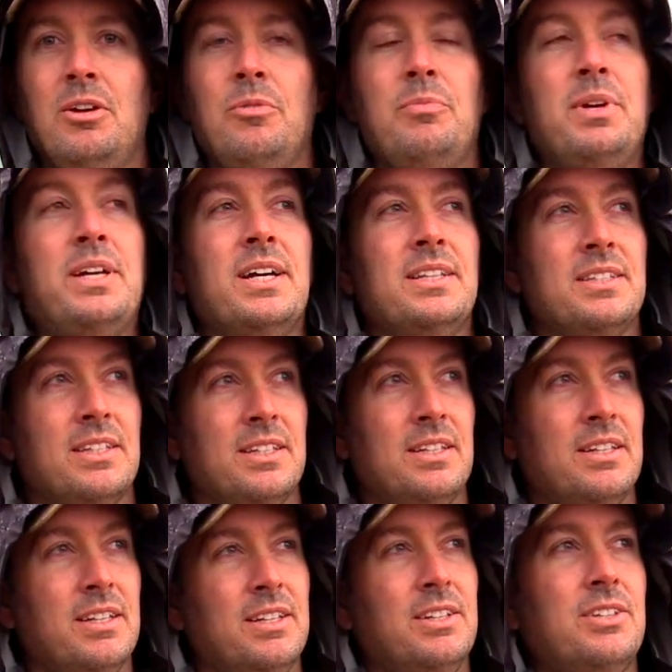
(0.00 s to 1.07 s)
Because
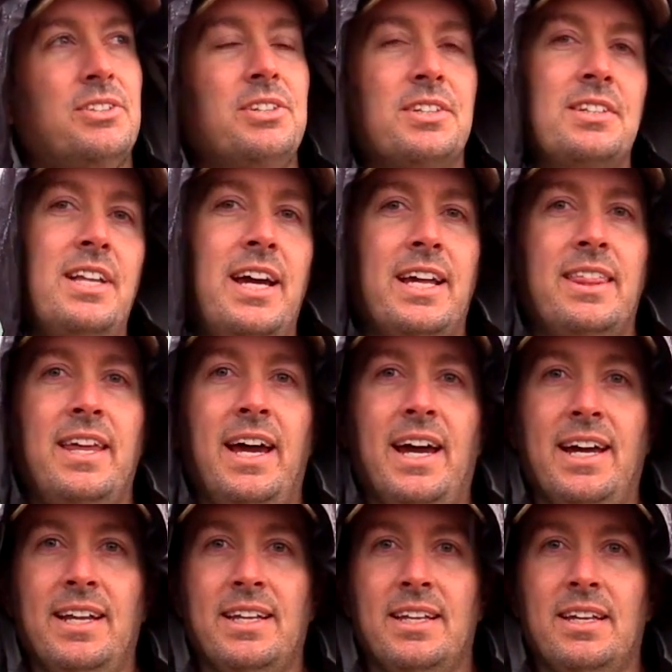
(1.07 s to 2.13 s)
just like
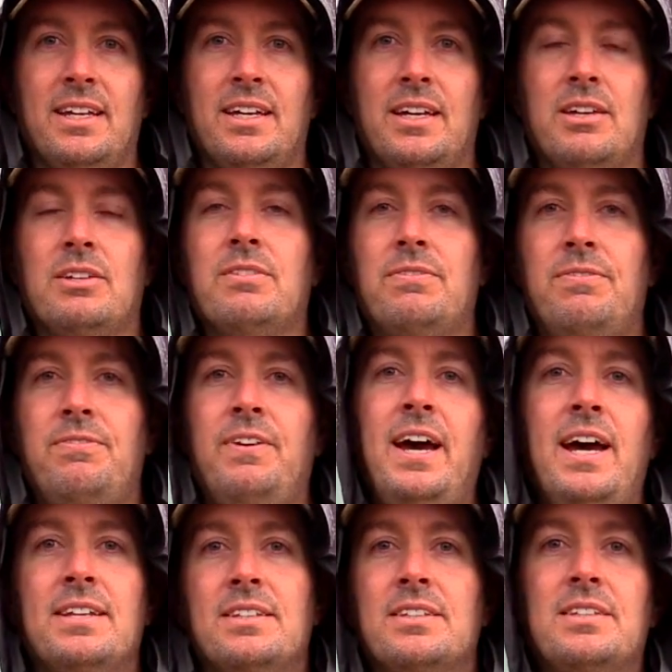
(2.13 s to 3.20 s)
that, as
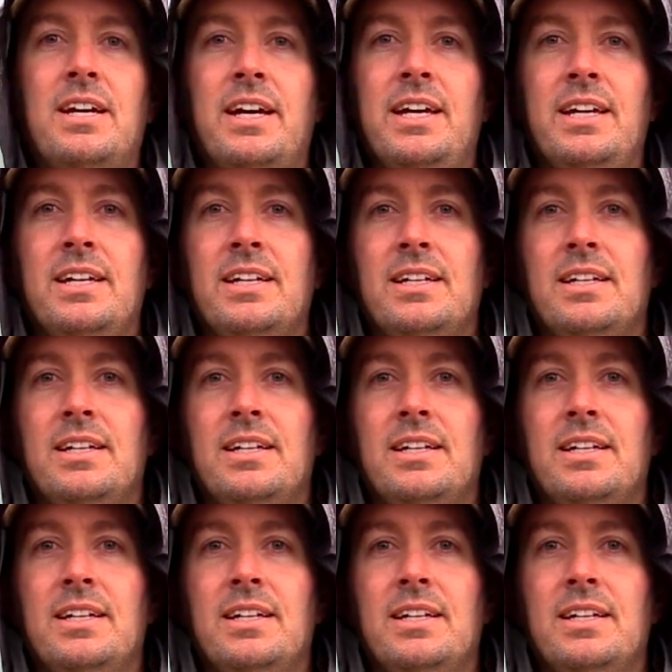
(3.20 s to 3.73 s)
fast as I